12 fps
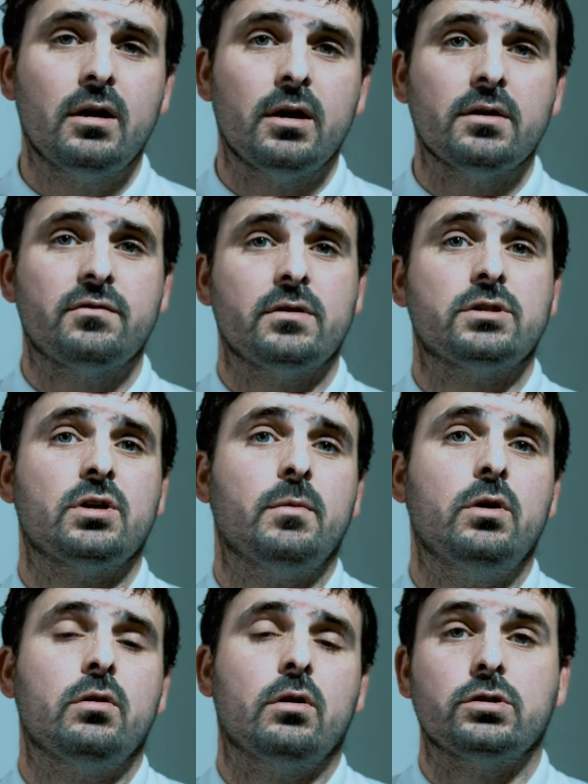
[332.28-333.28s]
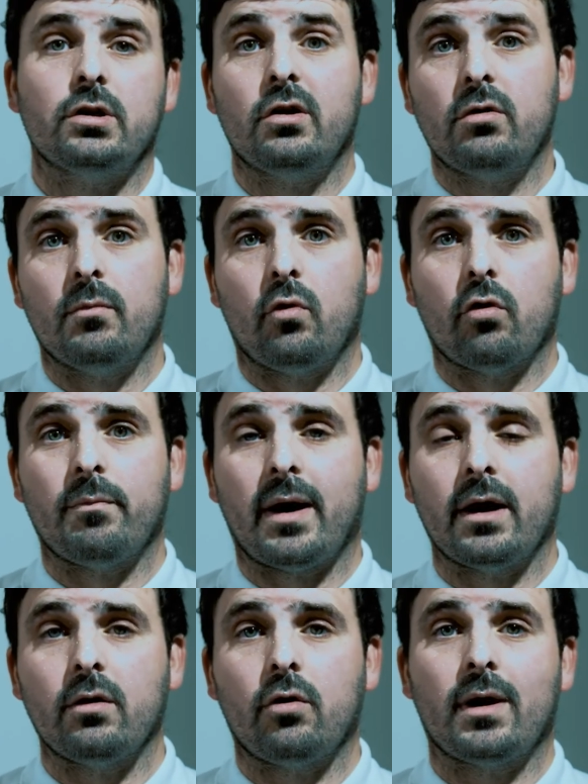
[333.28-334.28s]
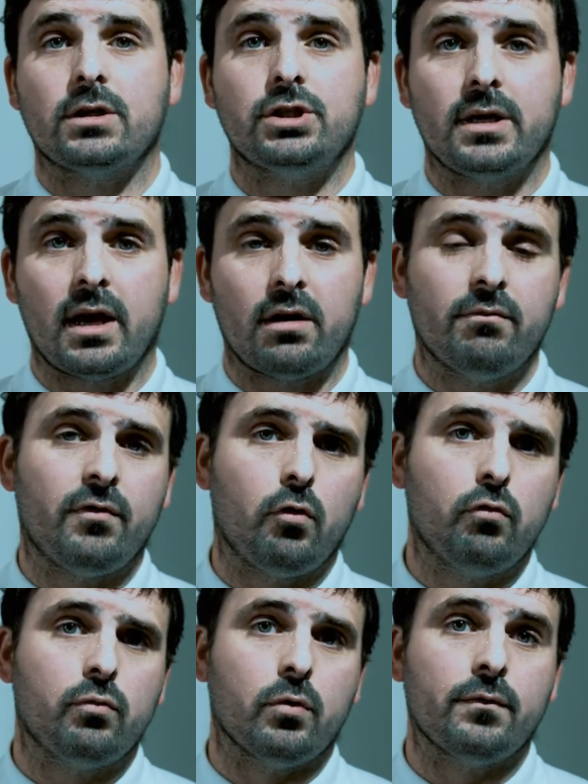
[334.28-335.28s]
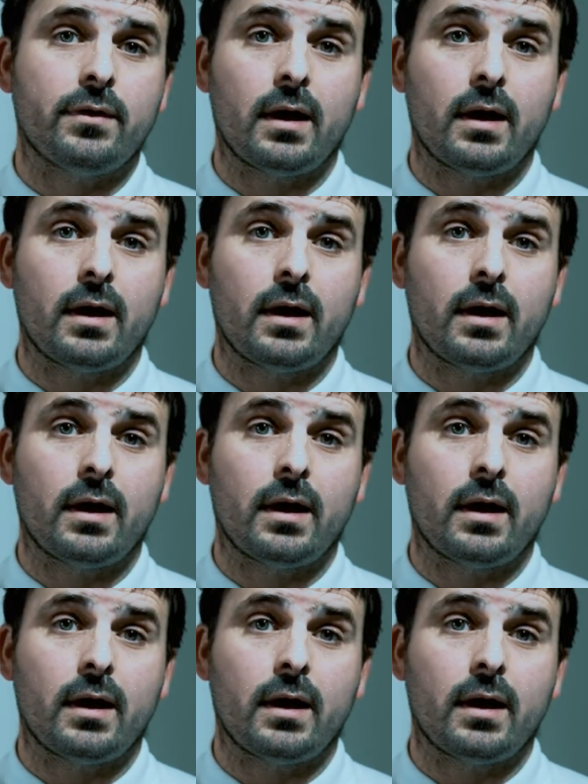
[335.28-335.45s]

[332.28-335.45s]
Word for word: If there's something you'd like to learn more about or actually get involved with,